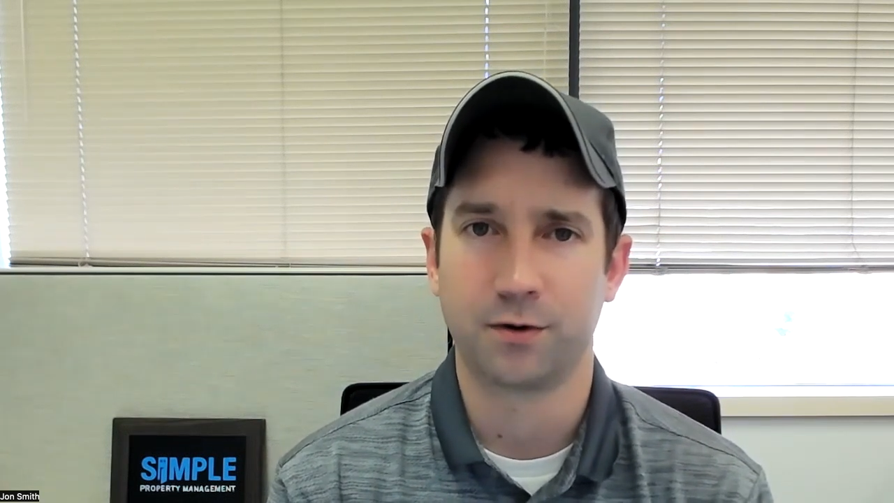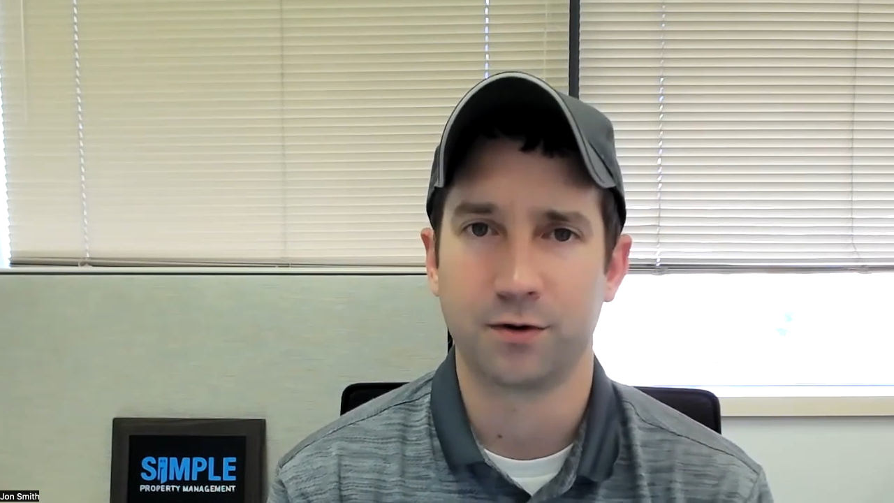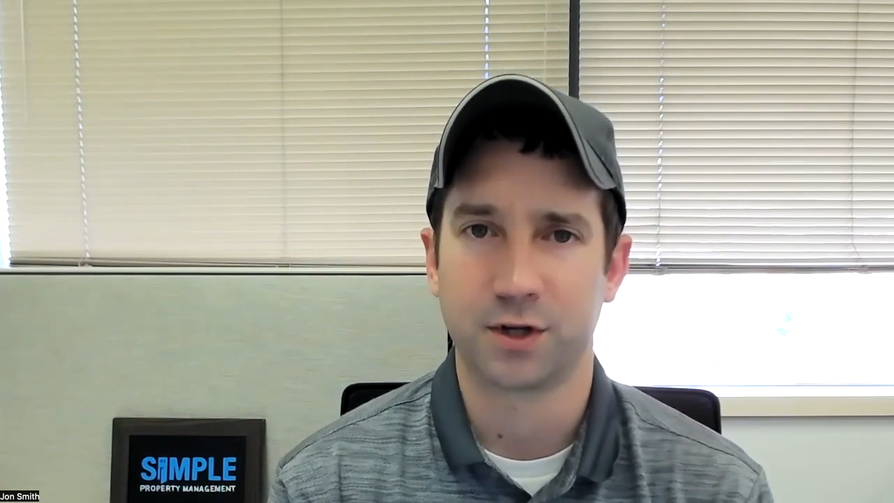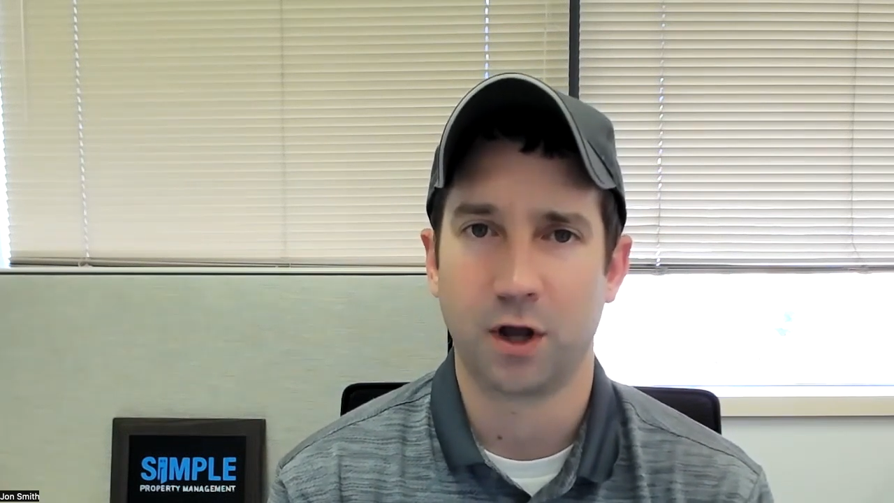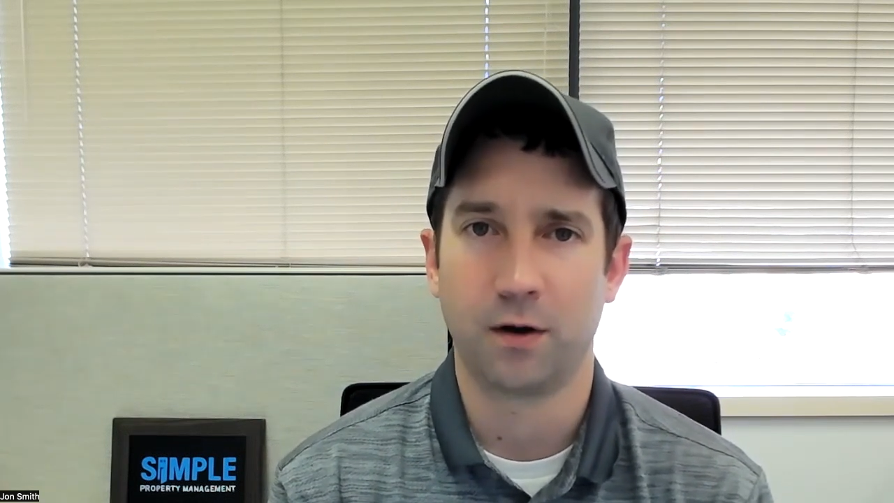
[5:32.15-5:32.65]

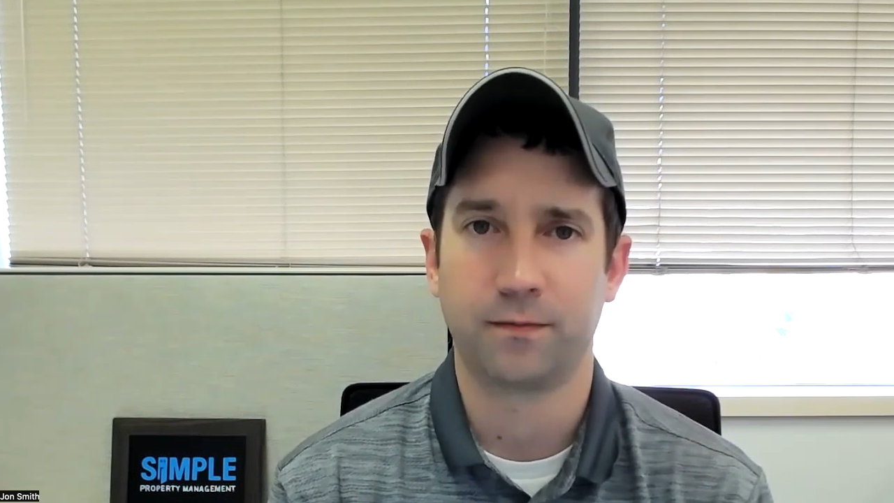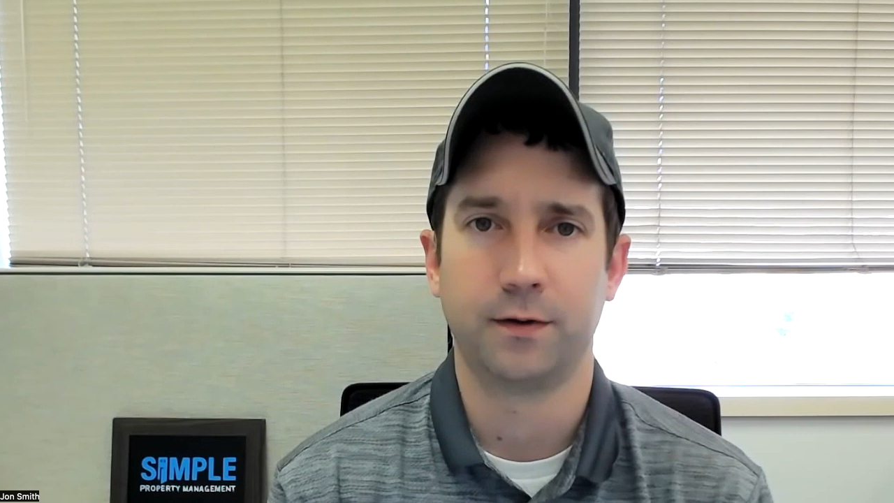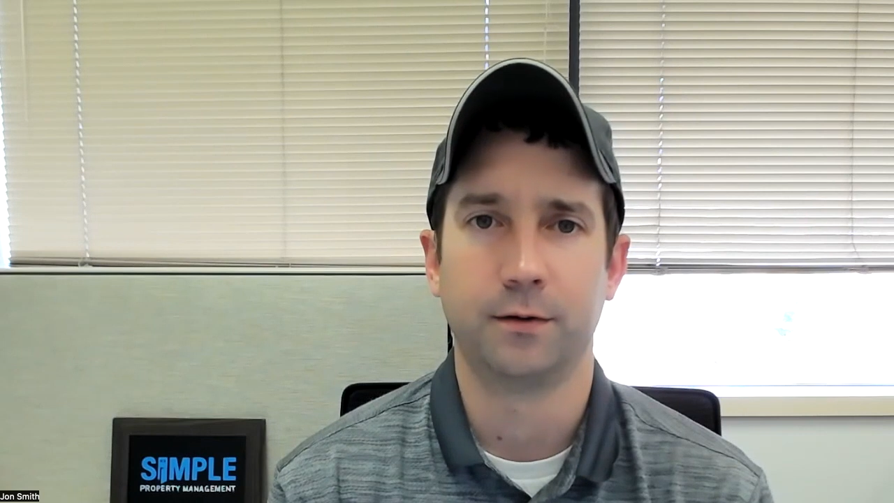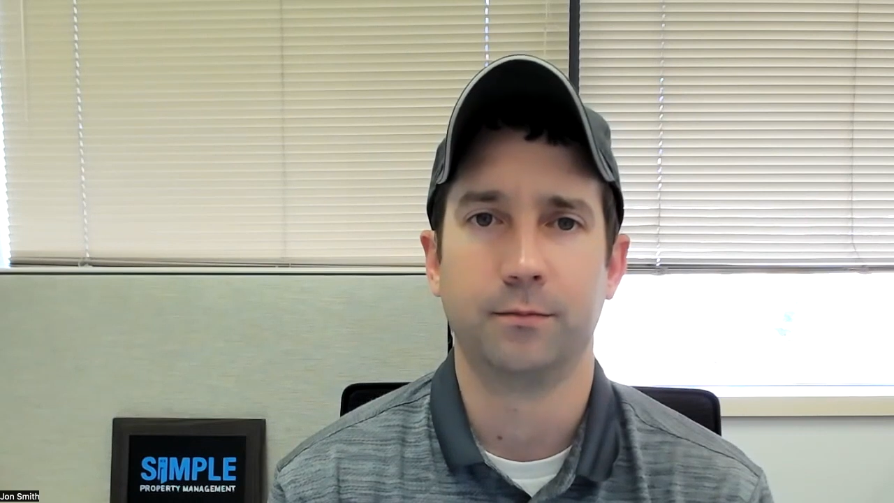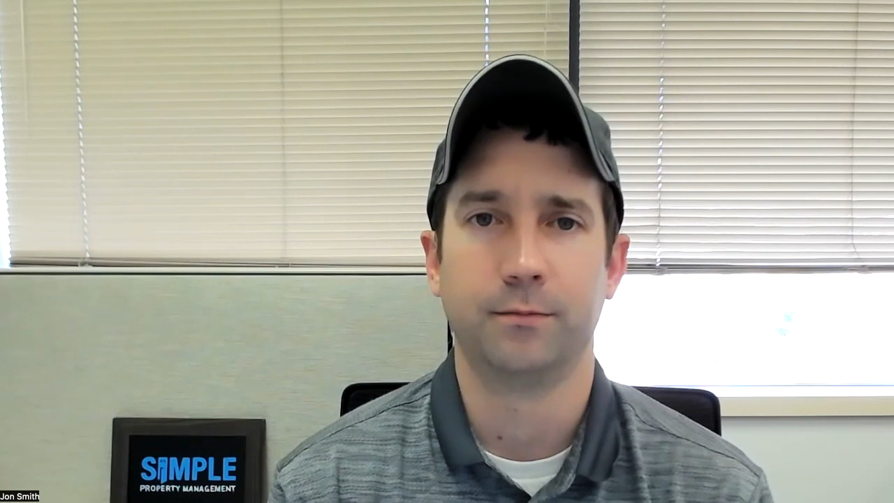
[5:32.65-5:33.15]
yourself
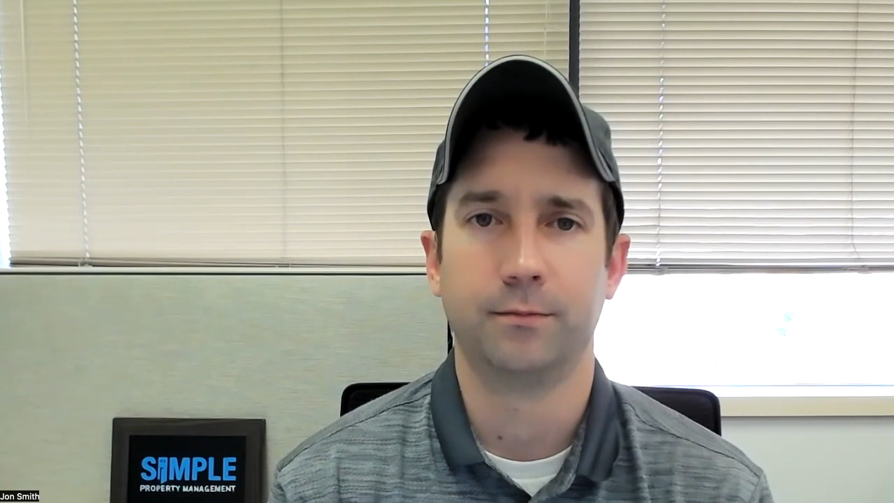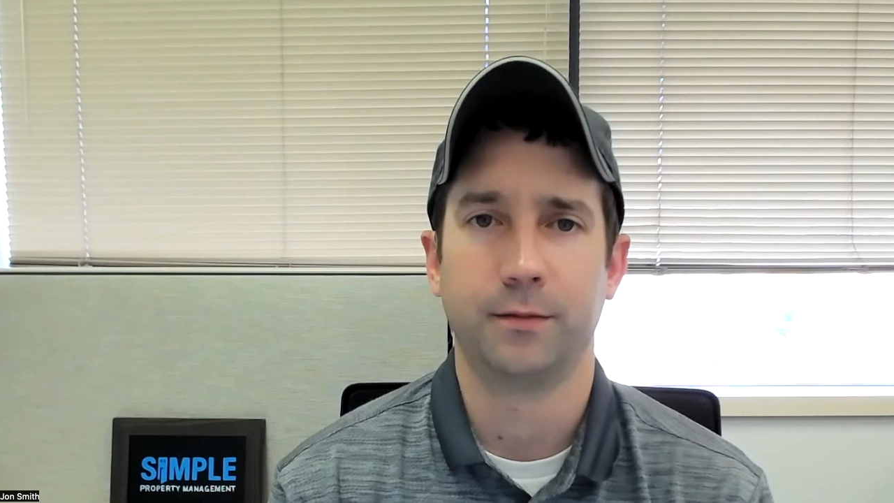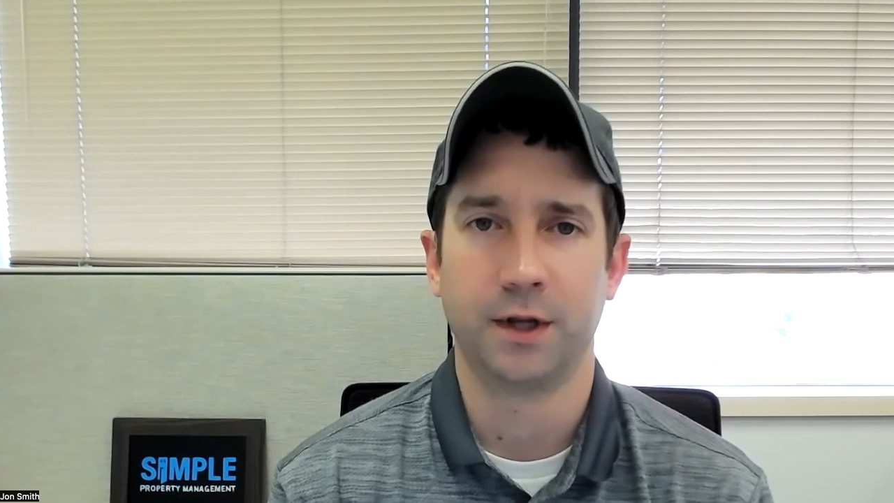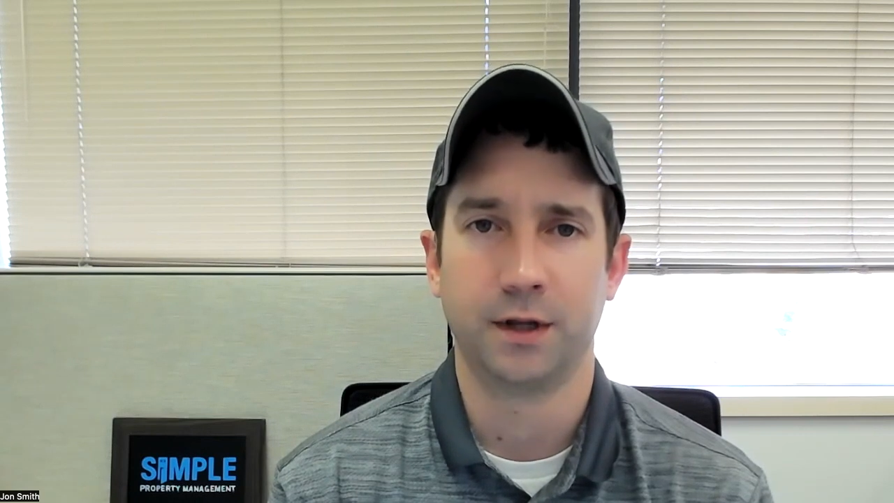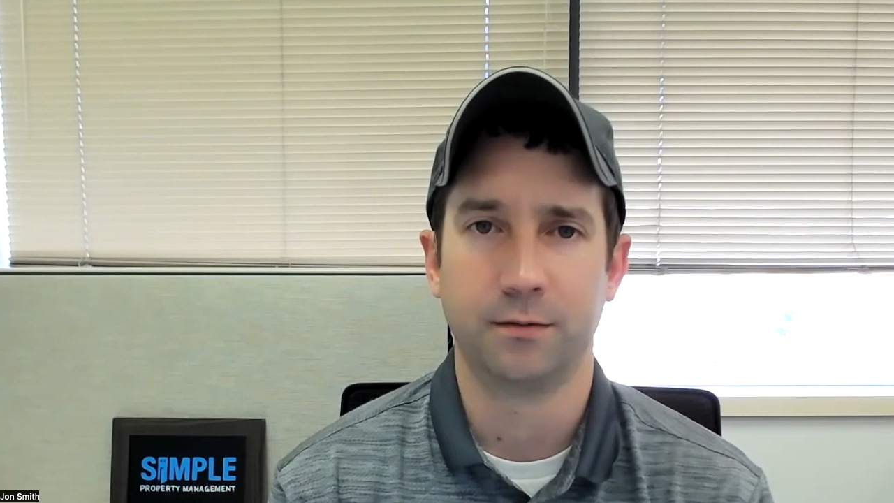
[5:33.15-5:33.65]

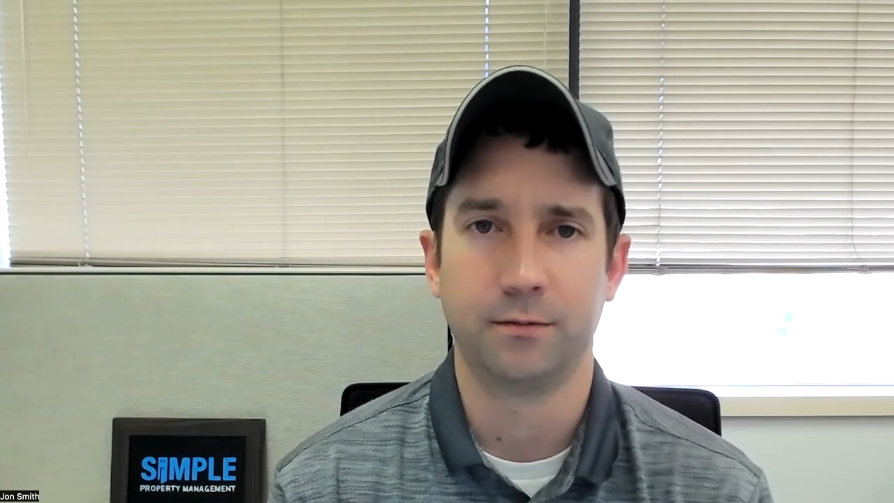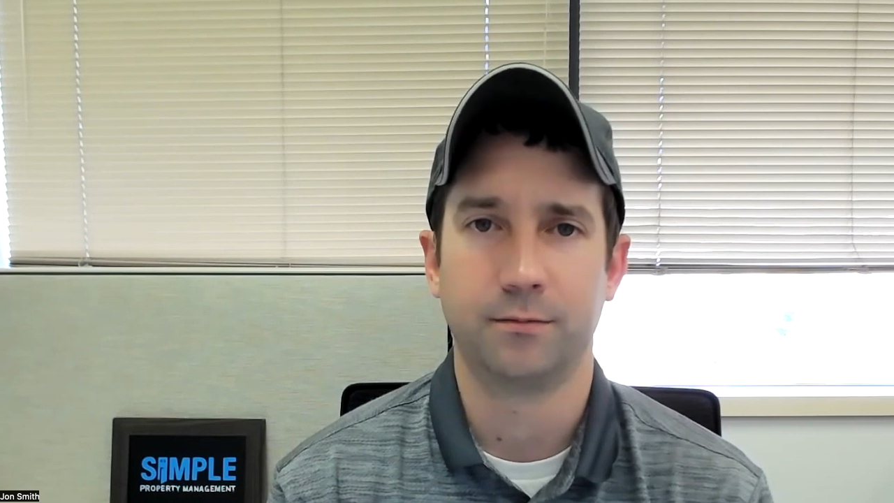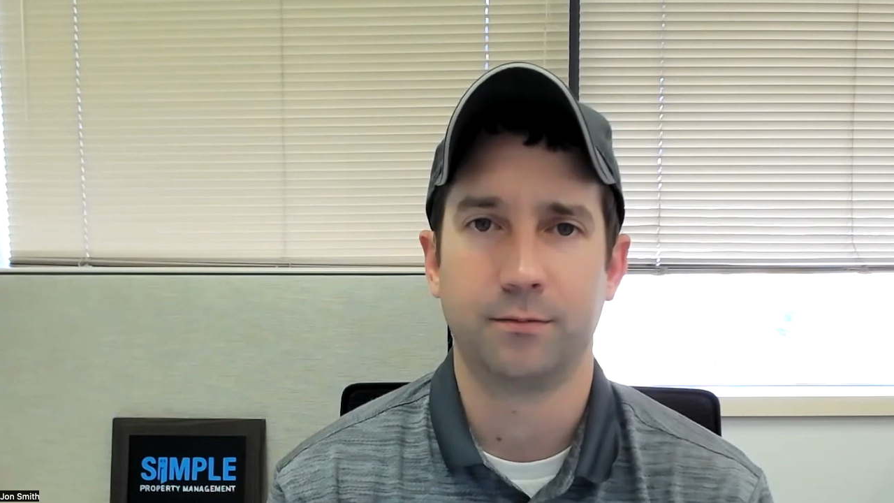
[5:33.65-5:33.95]
and